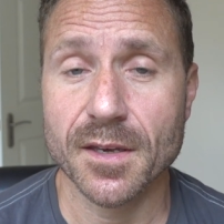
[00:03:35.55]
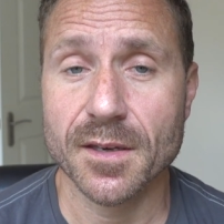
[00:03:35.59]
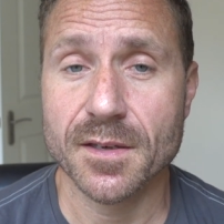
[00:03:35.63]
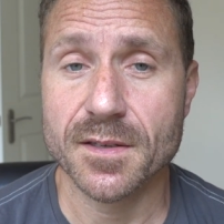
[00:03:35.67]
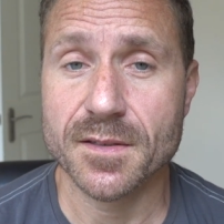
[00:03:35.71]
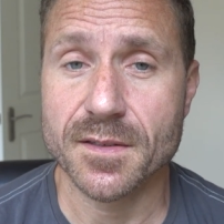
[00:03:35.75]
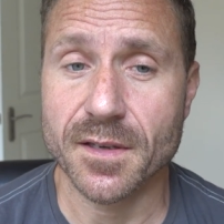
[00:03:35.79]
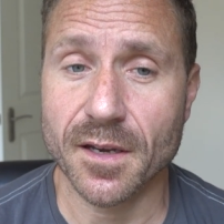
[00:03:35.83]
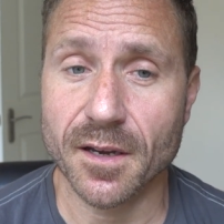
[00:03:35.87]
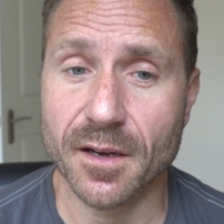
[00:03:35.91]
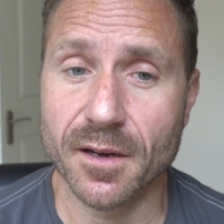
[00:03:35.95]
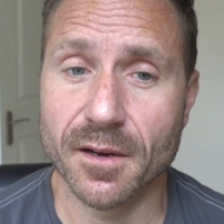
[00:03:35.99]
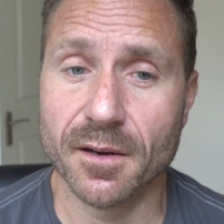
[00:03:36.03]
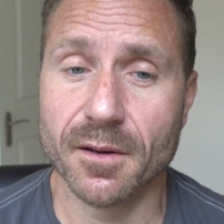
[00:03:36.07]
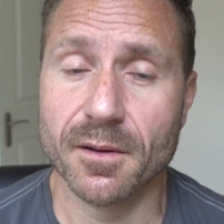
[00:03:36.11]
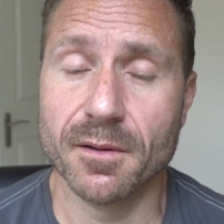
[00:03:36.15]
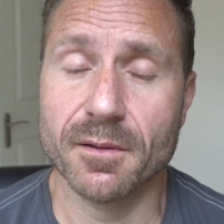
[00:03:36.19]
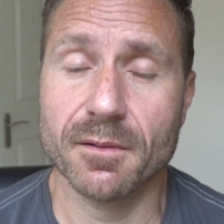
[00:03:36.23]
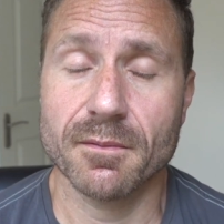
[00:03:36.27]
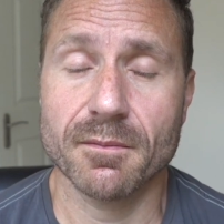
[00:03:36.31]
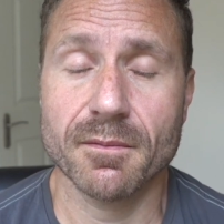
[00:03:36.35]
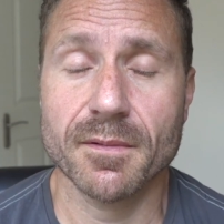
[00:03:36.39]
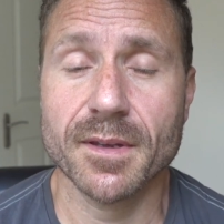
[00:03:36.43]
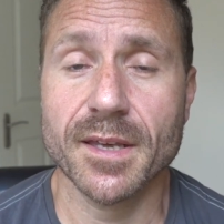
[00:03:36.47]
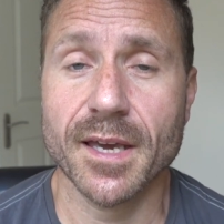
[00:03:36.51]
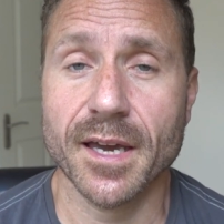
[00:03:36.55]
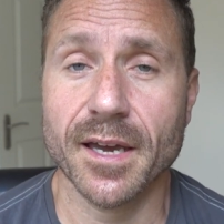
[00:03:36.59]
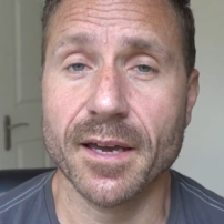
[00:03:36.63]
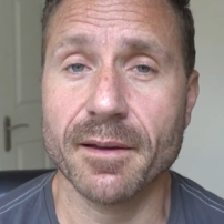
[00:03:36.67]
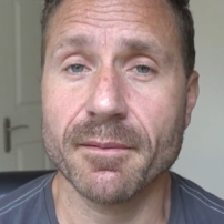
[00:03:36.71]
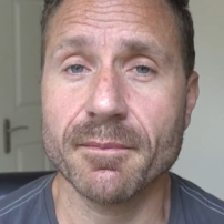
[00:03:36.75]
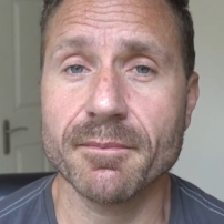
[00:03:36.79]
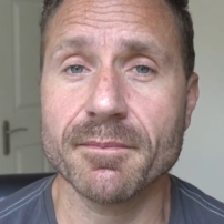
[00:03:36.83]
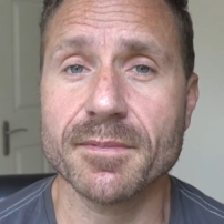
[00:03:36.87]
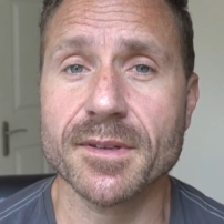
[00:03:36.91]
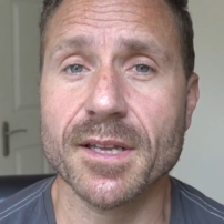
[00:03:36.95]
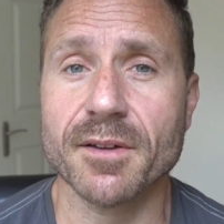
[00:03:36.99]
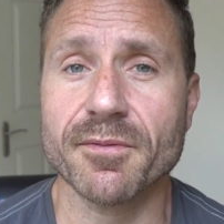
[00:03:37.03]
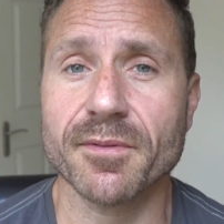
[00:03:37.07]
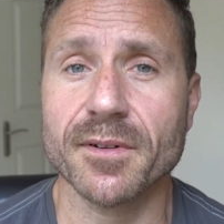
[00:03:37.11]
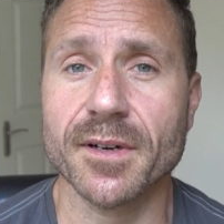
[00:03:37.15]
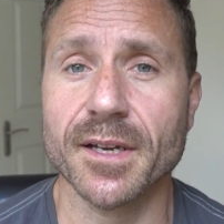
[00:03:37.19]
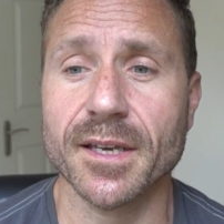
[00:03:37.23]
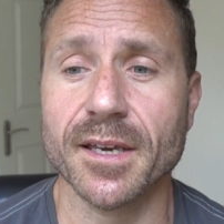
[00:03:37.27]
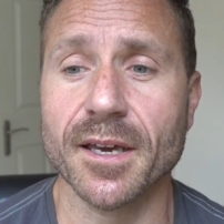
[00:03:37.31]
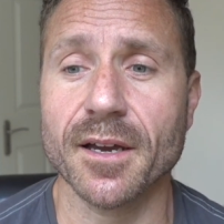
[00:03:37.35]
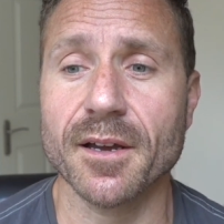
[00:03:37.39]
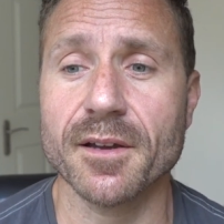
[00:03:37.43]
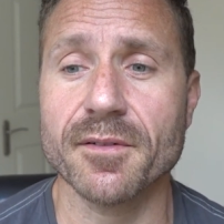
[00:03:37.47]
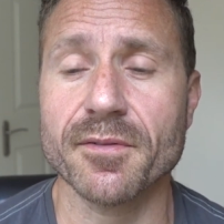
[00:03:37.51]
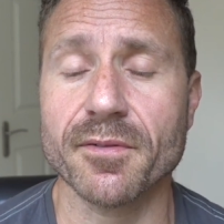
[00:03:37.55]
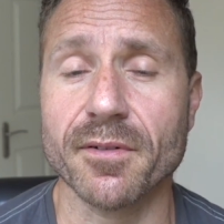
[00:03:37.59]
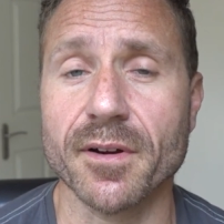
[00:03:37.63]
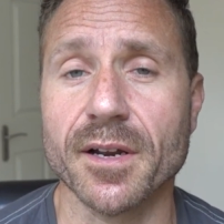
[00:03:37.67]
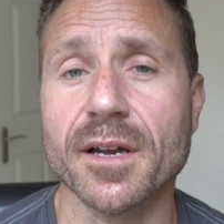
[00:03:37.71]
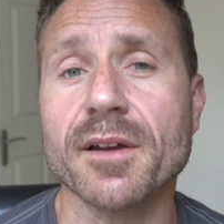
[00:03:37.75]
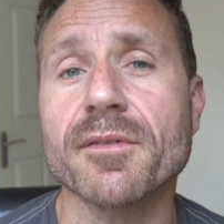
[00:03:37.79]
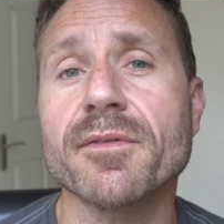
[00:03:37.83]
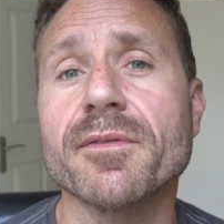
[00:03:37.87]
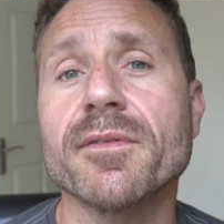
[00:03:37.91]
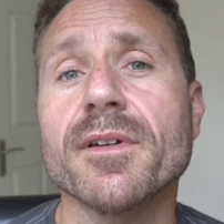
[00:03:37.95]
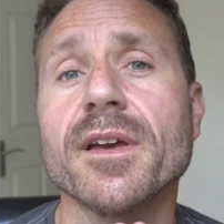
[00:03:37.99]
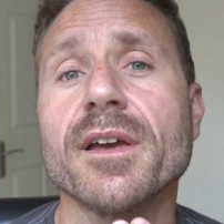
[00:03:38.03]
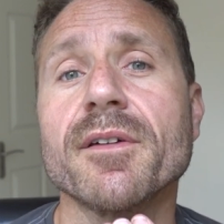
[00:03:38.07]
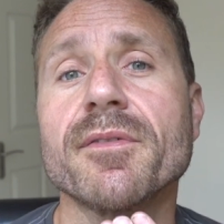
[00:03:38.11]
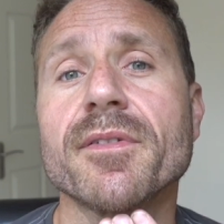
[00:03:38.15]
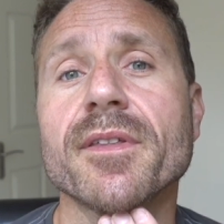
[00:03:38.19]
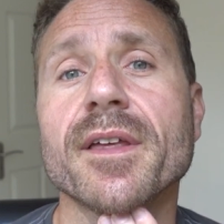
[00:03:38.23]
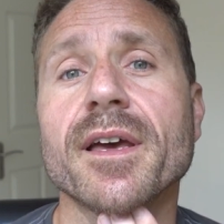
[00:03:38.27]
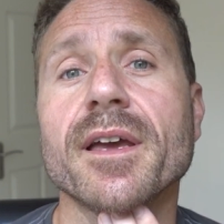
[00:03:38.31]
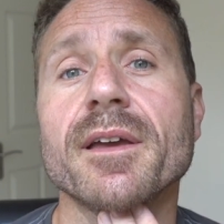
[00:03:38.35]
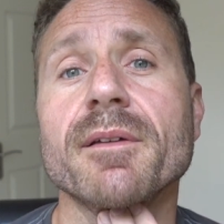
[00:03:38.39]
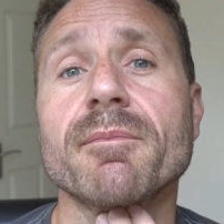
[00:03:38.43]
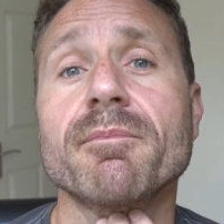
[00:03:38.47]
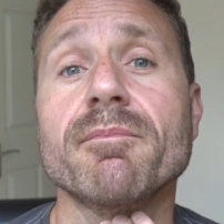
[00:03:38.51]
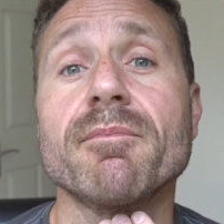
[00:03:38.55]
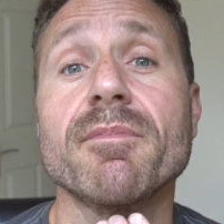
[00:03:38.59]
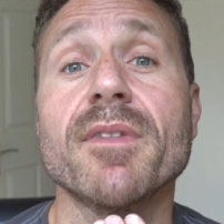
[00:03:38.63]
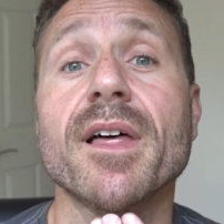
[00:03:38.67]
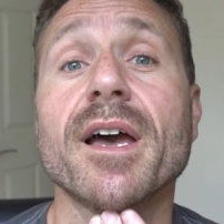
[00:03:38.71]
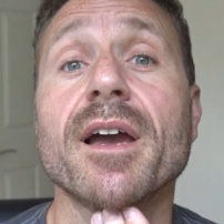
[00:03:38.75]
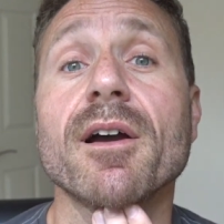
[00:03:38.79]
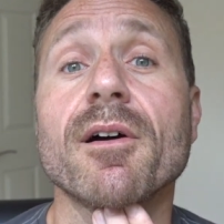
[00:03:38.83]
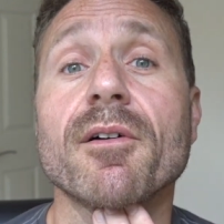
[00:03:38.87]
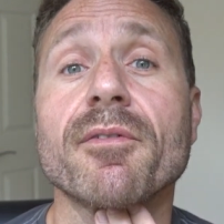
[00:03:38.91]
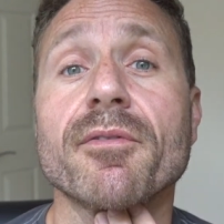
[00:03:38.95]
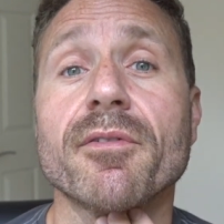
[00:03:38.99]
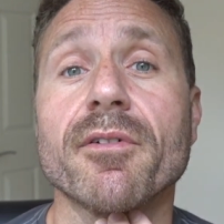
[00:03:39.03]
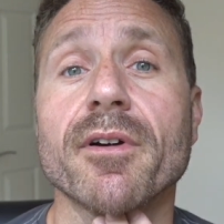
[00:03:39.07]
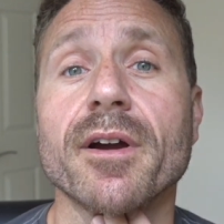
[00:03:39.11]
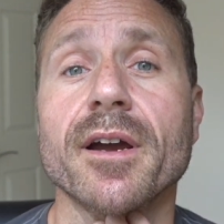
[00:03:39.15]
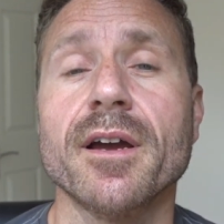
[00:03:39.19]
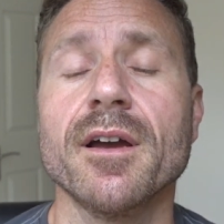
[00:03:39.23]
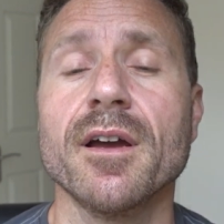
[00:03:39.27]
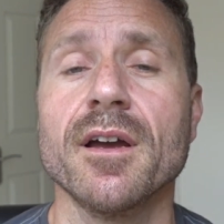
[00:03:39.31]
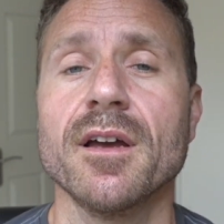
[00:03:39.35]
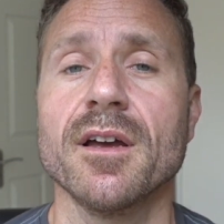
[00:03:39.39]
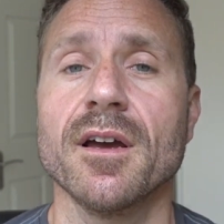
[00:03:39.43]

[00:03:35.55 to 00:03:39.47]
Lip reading: So yeah, definitely go for it if they offer it.